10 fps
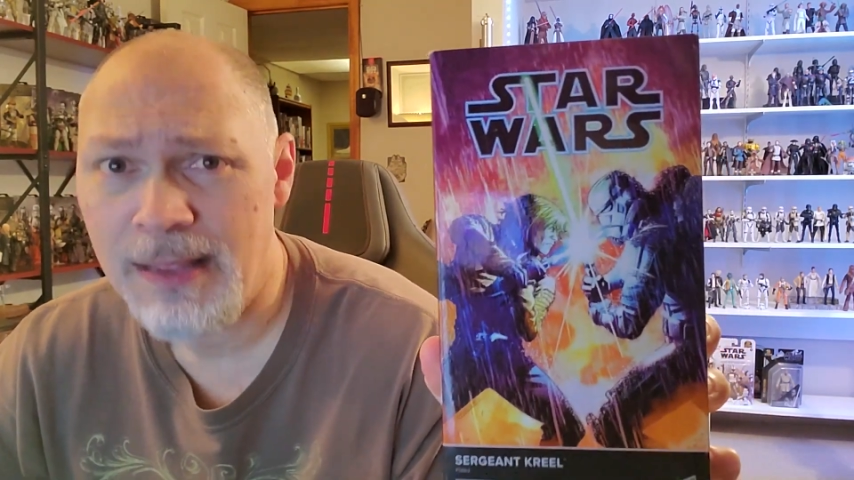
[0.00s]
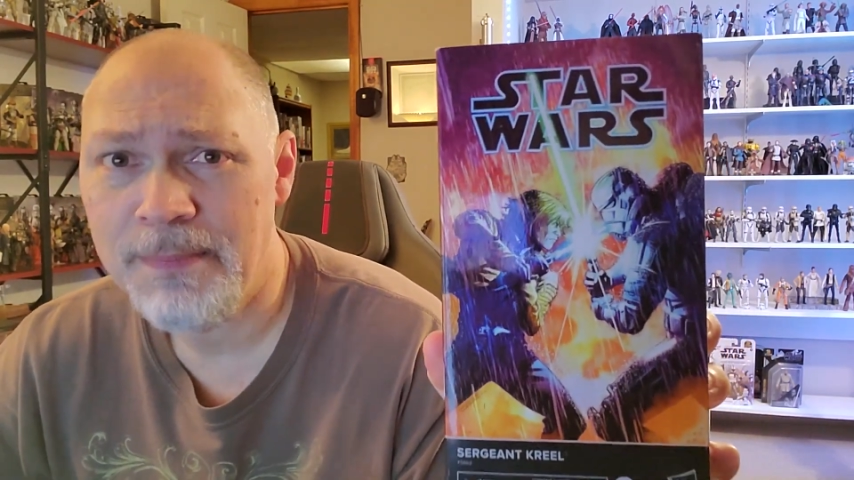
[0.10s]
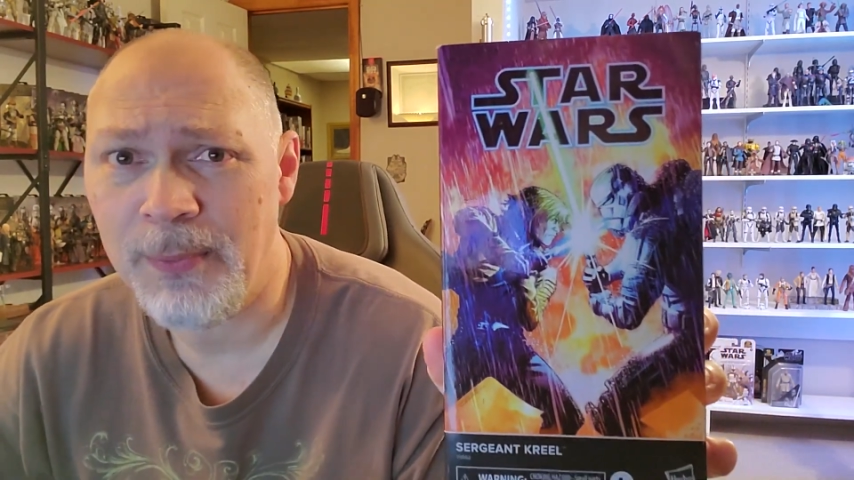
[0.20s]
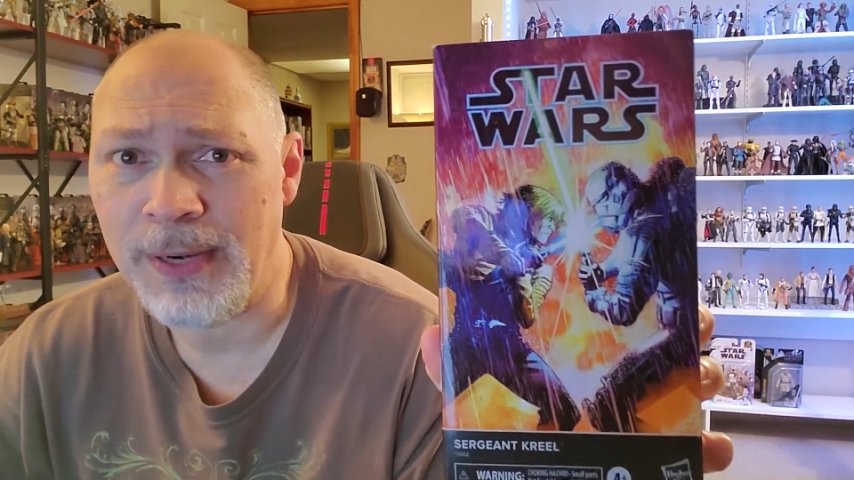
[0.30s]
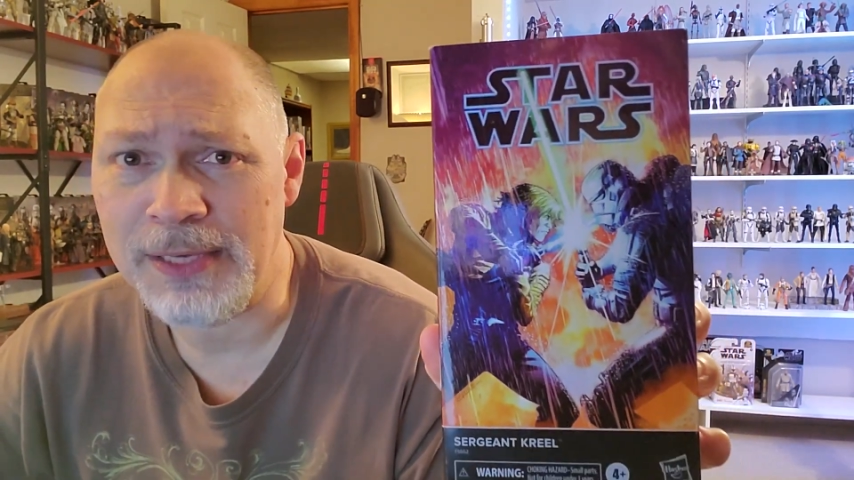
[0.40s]

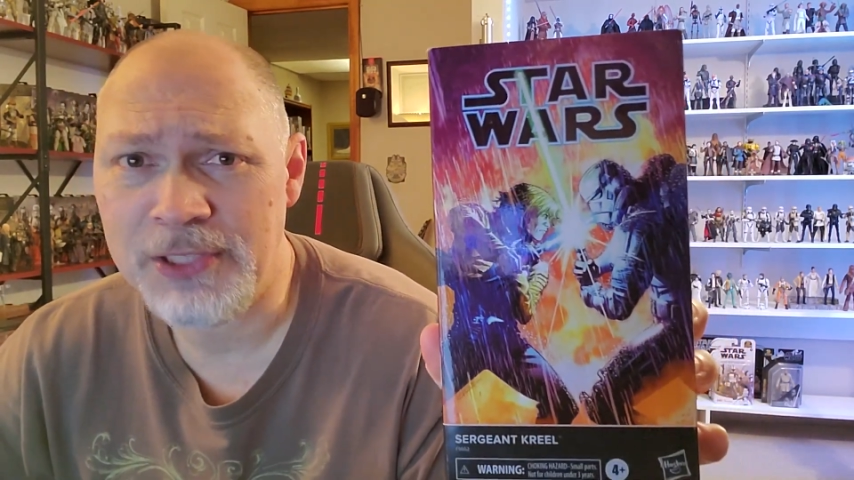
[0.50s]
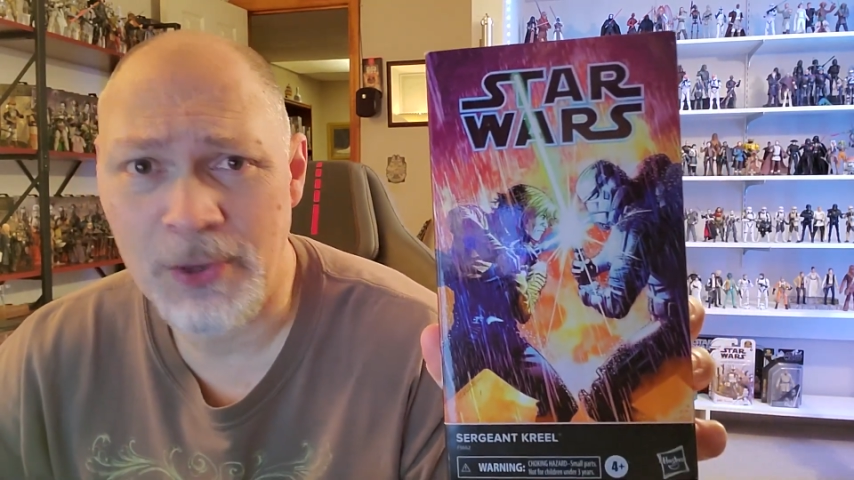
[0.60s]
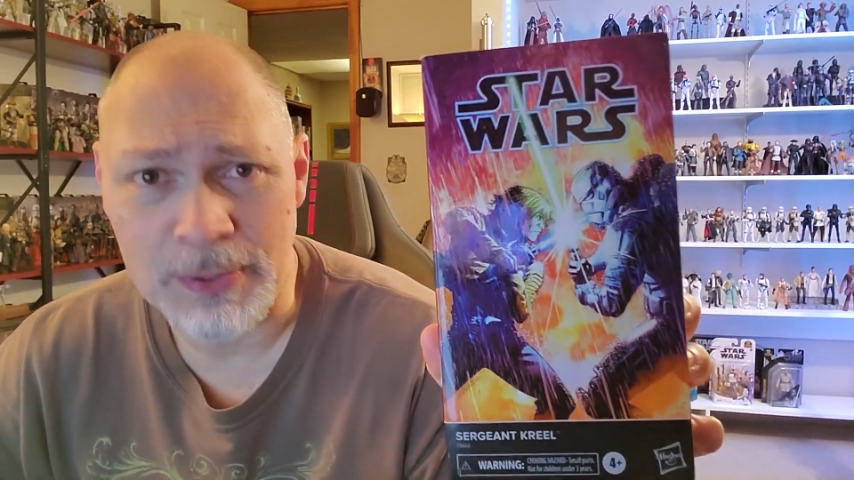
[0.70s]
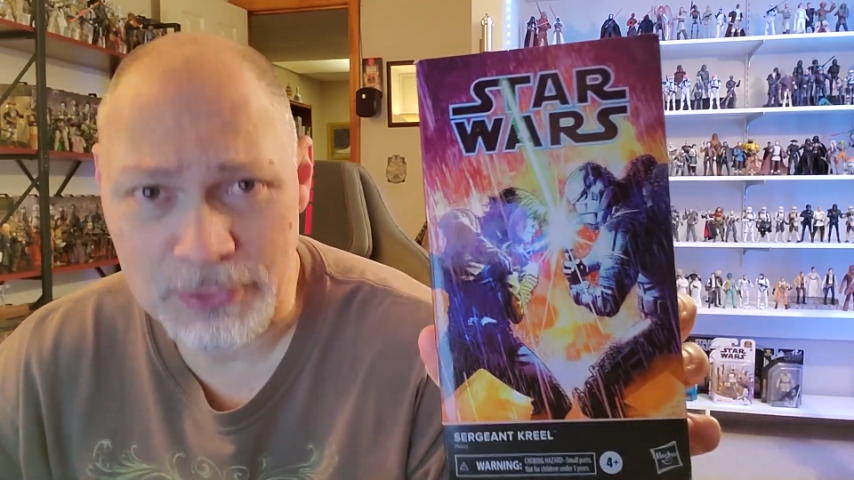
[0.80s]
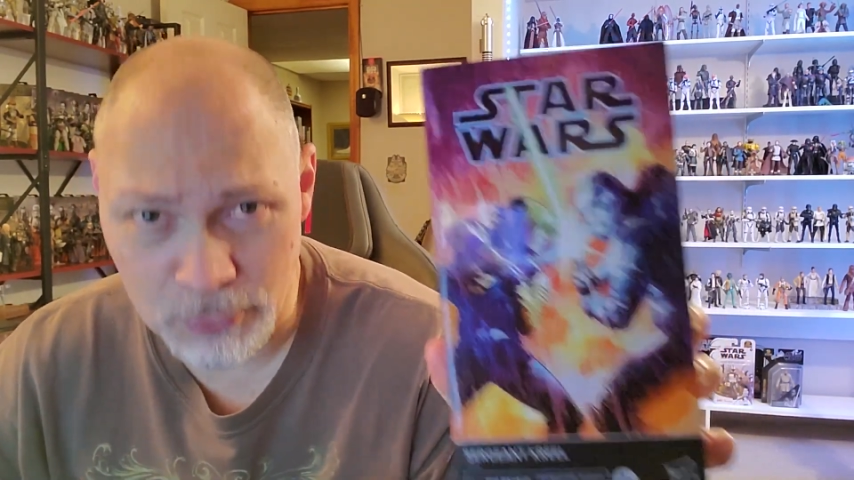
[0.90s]
but when I
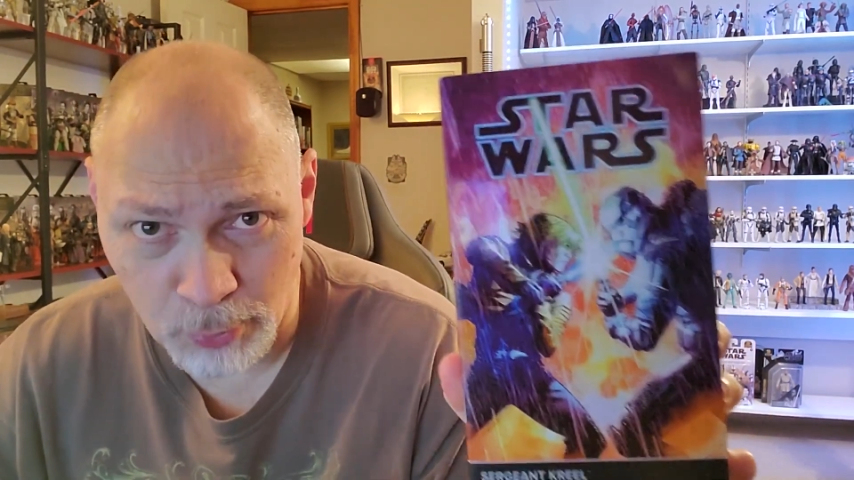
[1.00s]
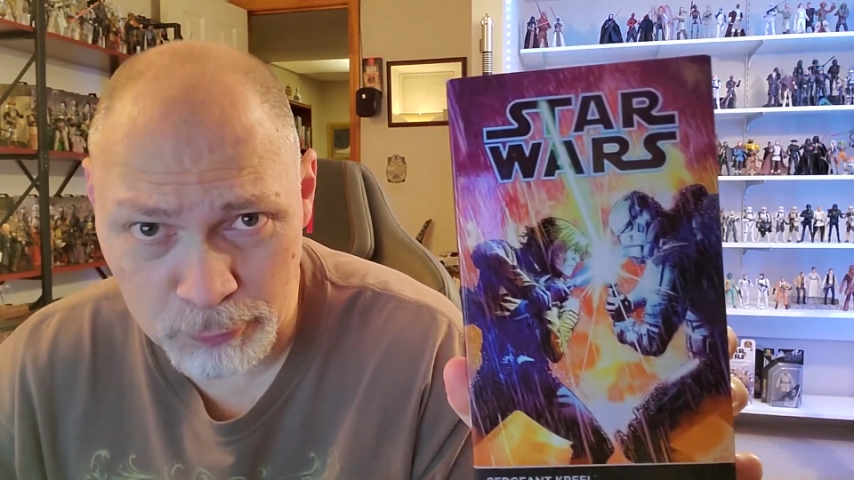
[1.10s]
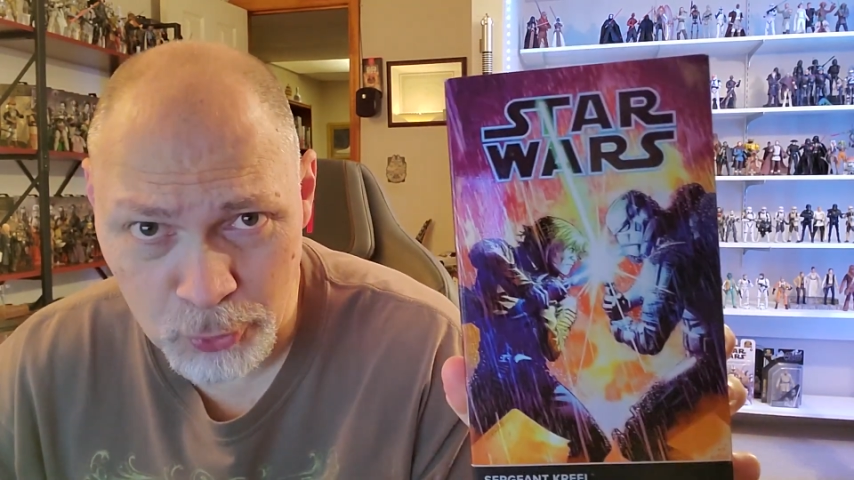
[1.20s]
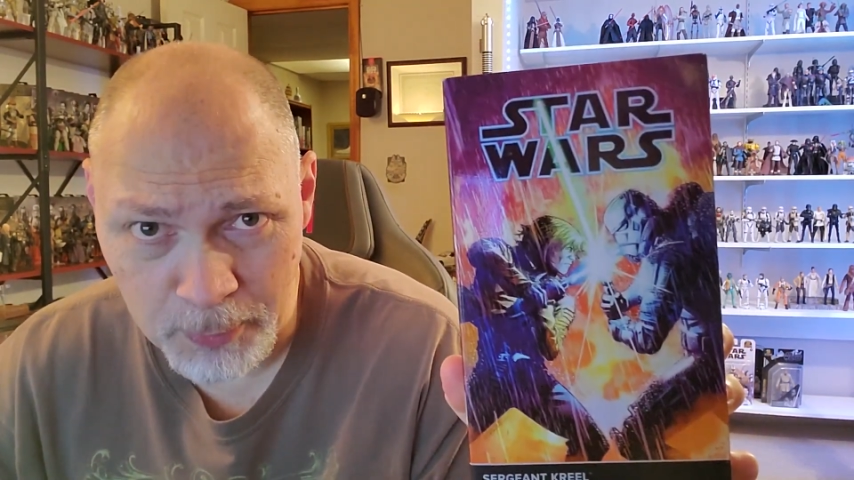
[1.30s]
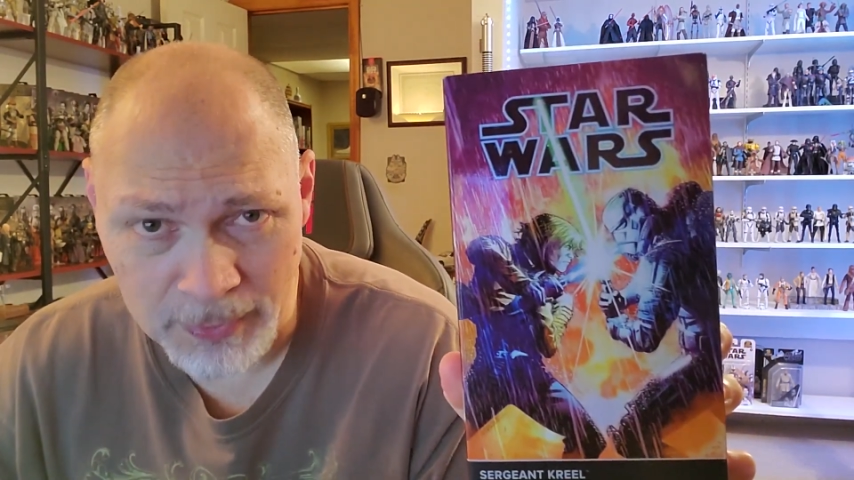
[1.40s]
saw a stormtrooper